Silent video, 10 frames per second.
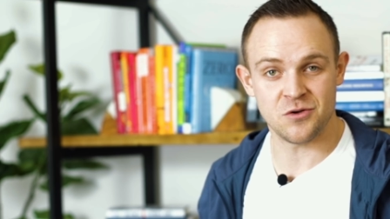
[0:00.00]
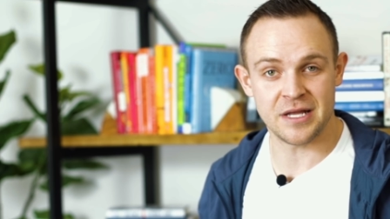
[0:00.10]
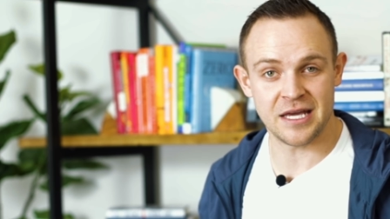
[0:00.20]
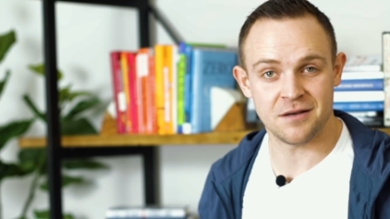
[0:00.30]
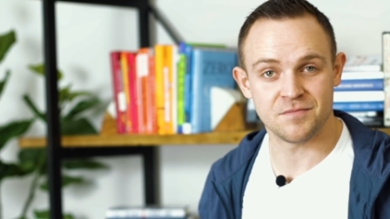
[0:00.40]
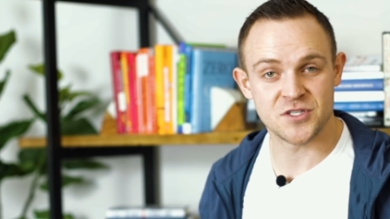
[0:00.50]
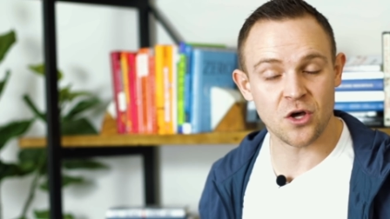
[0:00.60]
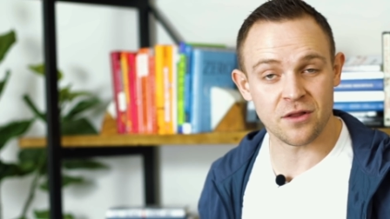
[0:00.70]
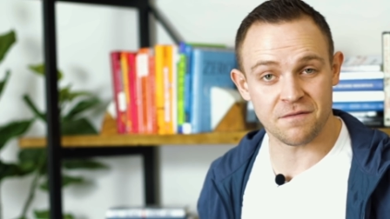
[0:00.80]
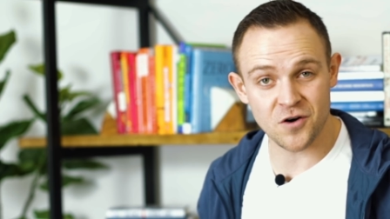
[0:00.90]
you need.
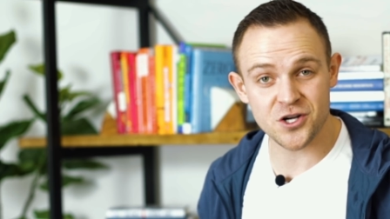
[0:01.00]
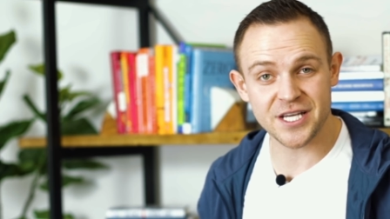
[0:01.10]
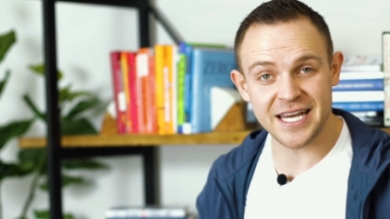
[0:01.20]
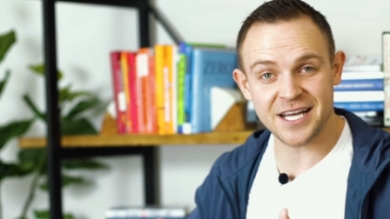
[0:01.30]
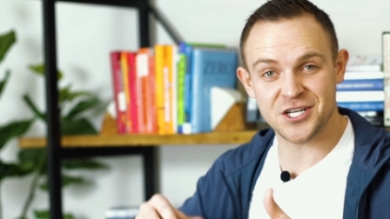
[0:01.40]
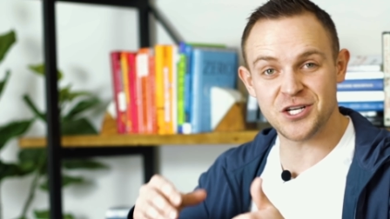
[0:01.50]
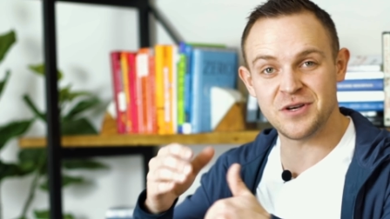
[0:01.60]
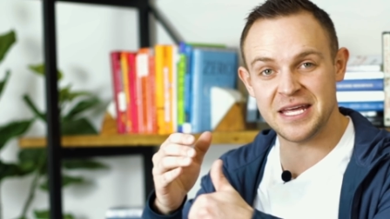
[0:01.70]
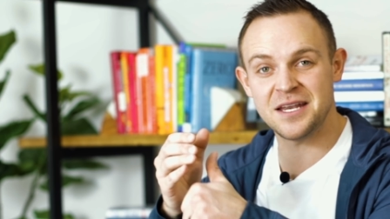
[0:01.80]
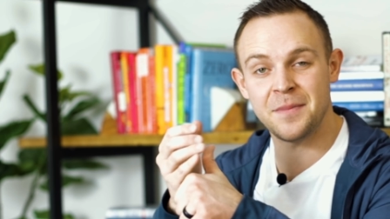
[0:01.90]
So the first connection you
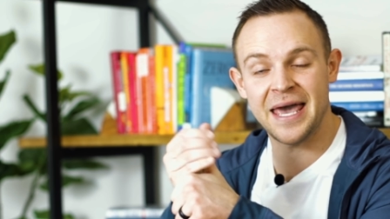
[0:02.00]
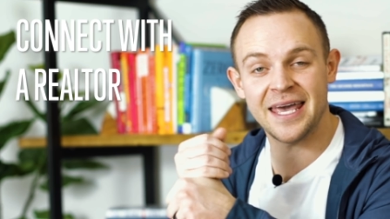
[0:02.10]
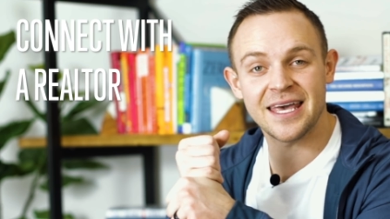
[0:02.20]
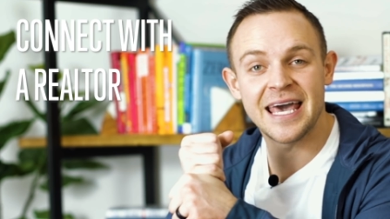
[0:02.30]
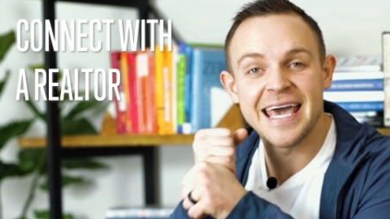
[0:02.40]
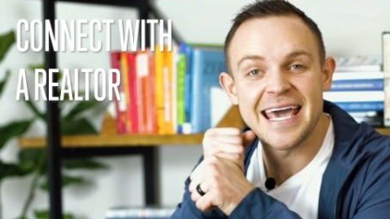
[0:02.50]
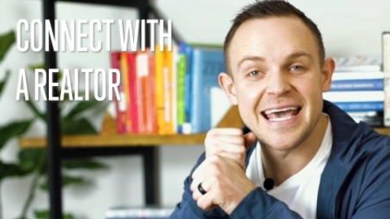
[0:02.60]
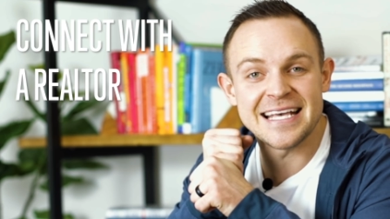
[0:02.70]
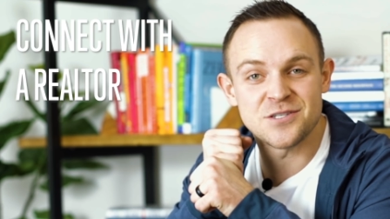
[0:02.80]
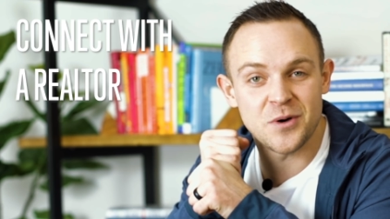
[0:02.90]
need to make
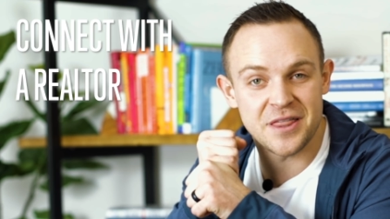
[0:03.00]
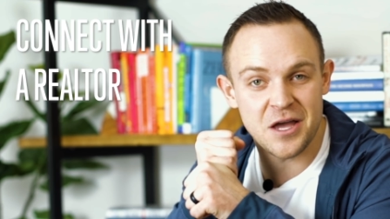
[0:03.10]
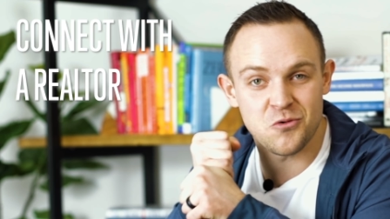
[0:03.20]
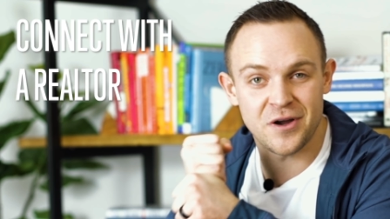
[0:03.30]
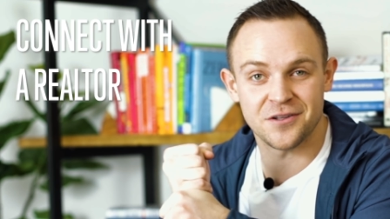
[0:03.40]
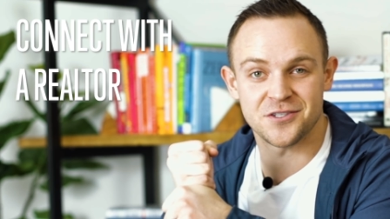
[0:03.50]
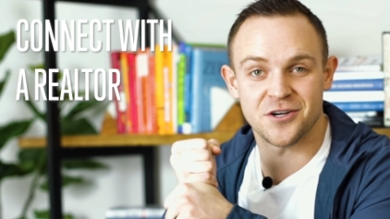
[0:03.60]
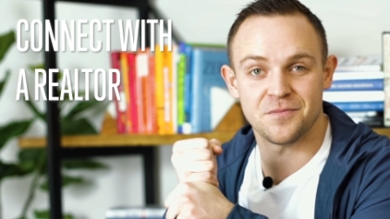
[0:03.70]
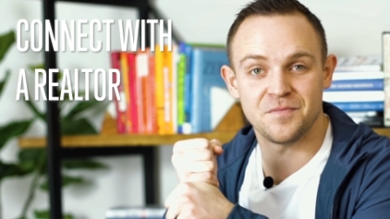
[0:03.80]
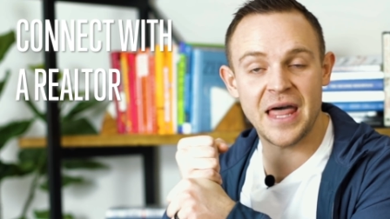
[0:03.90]
is with a
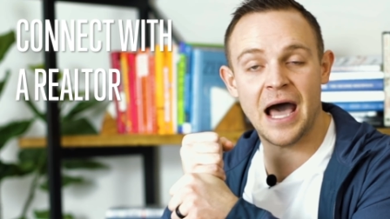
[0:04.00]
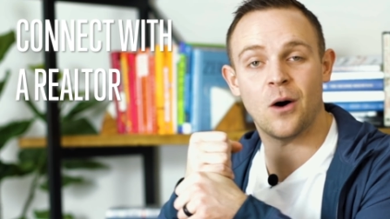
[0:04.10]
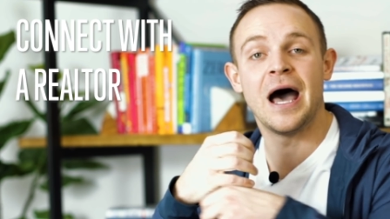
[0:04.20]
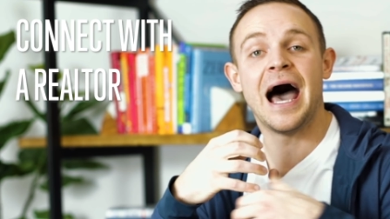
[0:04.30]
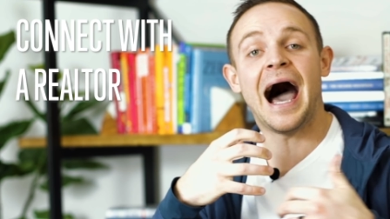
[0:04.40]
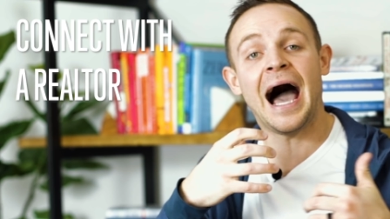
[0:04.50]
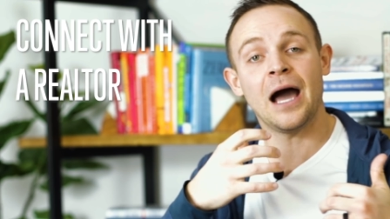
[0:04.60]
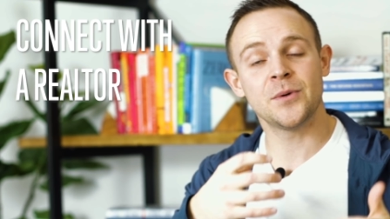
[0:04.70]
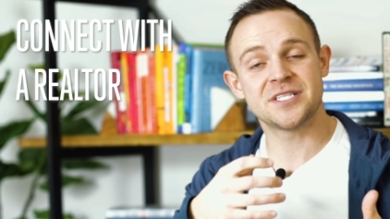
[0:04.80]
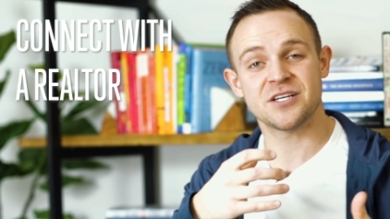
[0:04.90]
realtor. Now,
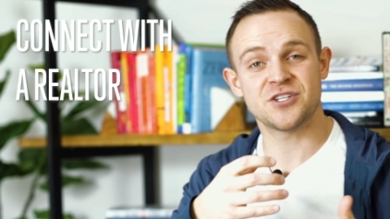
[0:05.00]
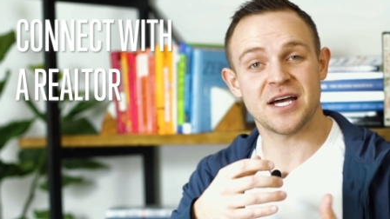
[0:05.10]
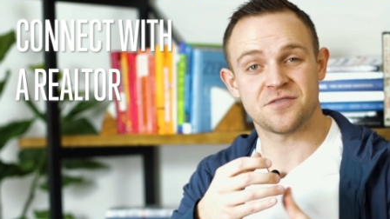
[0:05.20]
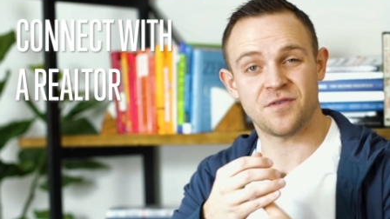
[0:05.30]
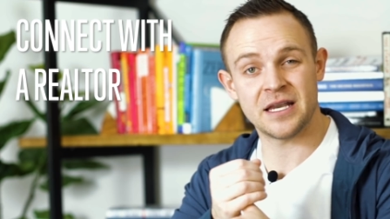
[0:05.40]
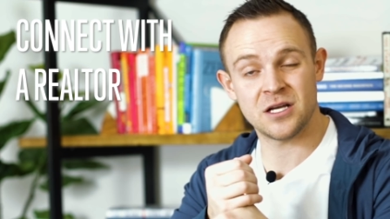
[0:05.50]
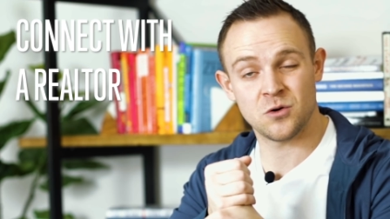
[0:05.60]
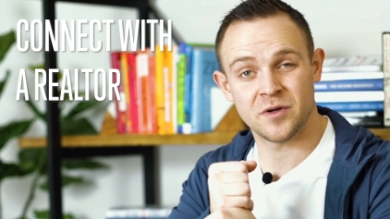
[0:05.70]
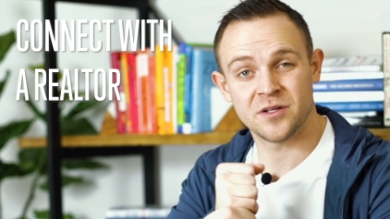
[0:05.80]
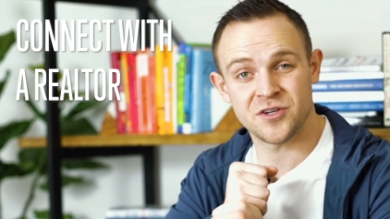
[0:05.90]
I would suggest finding
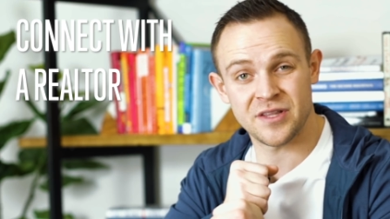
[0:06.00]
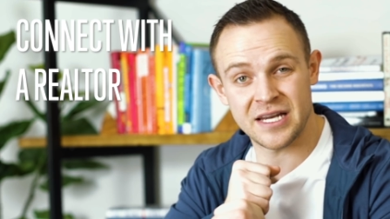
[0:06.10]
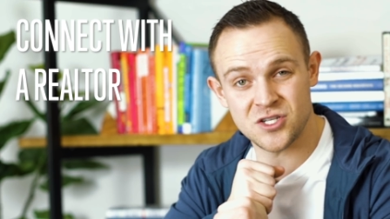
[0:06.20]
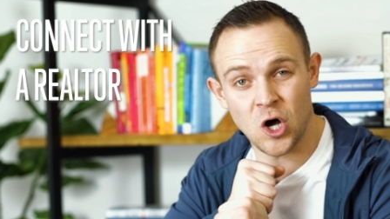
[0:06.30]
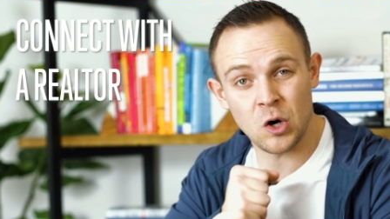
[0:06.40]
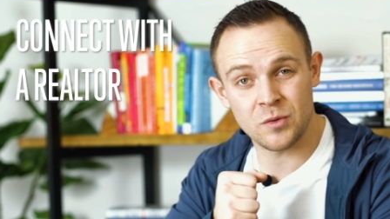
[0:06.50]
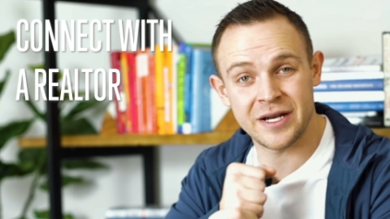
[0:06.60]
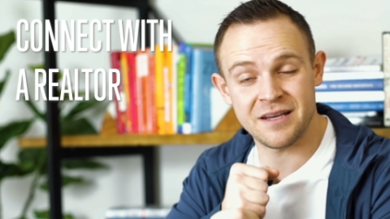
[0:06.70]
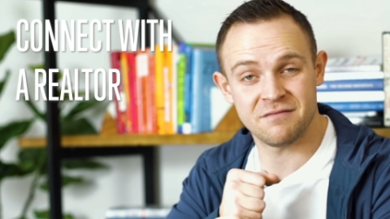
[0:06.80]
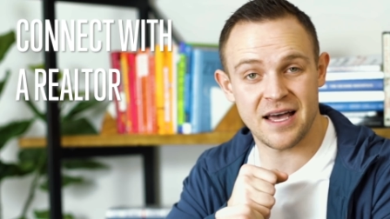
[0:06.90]
a realtor that has
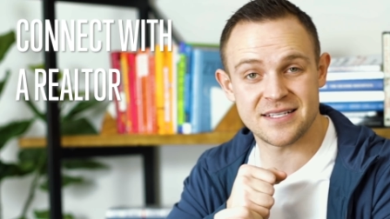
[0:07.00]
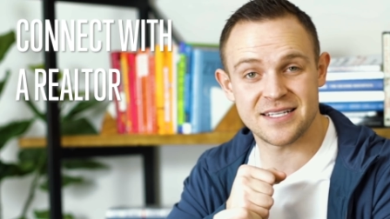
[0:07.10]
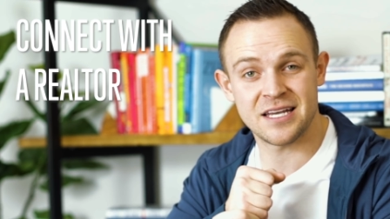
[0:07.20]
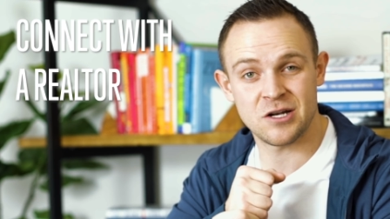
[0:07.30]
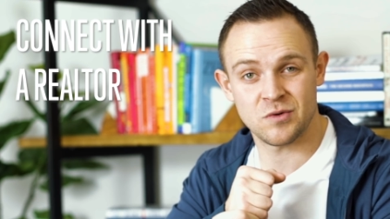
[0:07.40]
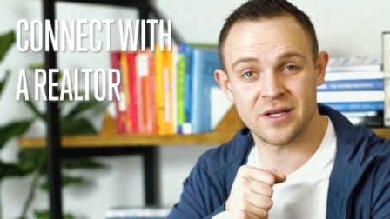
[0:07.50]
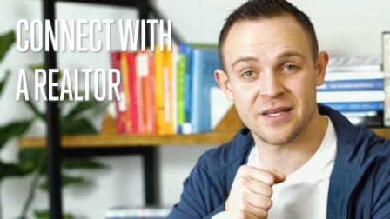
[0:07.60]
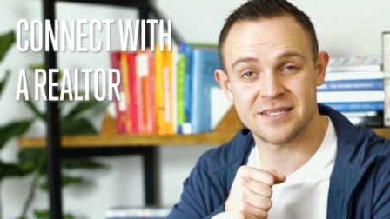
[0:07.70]
already invested in real